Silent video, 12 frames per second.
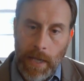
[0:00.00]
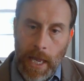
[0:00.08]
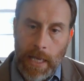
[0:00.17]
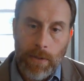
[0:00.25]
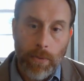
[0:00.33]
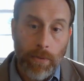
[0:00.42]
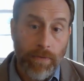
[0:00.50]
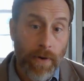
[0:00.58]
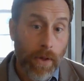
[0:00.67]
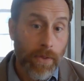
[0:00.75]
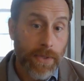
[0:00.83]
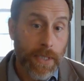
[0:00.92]
And he will
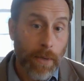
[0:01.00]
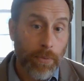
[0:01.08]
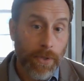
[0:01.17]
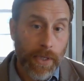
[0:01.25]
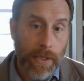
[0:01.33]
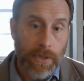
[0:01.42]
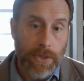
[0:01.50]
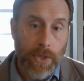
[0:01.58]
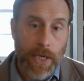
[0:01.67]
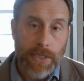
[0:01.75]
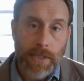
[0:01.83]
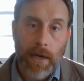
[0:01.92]
follow this up with an
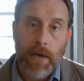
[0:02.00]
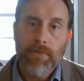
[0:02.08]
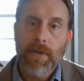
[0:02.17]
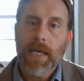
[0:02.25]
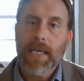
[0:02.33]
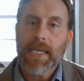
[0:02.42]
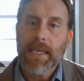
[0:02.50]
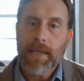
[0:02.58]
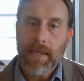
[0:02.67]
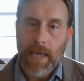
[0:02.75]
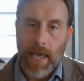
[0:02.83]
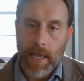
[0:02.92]
illustration of
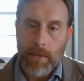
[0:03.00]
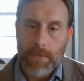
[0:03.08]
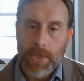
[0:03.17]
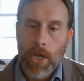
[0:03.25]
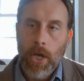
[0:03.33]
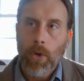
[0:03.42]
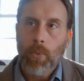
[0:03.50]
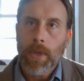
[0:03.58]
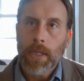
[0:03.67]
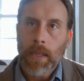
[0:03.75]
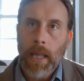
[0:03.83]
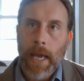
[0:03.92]
games.
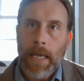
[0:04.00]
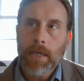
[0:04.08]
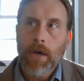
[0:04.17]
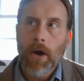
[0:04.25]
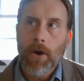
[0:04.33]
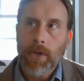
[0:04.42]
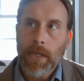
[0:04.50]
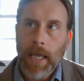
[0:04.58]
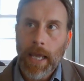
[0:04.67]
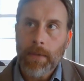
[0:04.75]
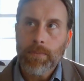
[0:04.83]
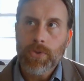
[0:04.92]
We like our
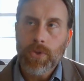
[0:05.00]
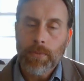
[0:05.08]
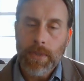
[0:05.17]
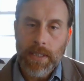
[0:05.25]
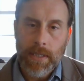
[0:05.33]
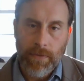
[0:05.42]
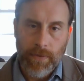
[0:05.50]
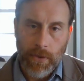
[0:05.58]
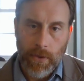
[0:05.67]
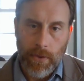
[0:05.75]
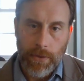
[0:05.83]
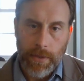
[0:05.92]
games to be
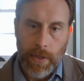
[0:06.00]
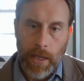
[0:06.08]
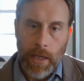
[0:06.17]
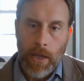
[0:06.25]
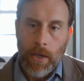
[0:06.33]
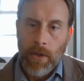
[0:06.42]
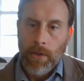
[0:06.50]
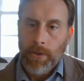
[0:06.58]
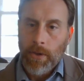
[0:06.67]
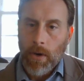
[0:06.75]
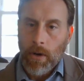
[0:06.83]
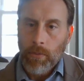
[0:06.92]
difficult.
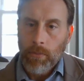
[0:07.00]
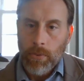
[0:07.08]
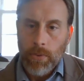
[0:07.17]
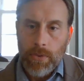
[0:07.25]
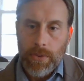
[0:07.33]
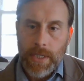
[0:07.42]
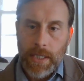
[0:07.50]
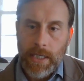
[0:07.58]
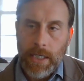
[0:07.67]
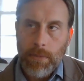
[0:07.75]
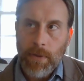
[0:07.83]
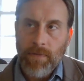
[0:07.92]
There are rules that
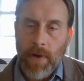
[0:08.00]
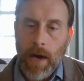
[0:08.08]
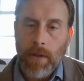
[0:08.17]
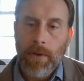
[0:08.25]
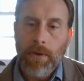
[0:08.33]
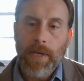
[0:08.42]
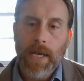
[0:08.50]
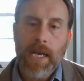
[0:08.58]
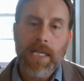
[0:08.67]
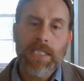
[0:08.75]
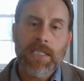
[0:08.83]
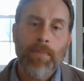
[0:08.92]
need to be followed, and
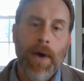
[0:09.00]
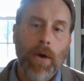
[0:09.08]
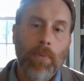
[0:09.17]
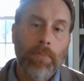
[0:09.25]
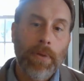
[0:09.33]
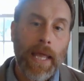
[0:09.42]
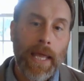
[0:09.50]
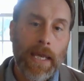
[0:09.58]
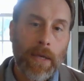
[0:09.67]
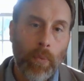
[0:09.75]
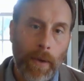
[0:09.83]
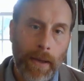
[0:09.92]
it's about
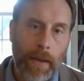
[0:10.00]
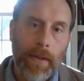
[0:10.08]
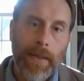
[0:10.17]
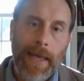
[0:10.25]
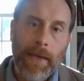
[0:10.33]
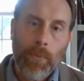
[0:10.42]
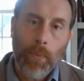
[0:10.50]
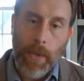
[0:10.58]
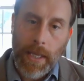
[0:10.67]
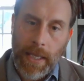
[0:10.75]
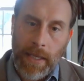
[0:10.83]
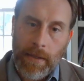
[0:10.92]
playing well and
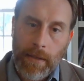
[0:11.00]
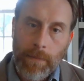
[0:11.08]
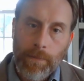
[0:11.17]
winning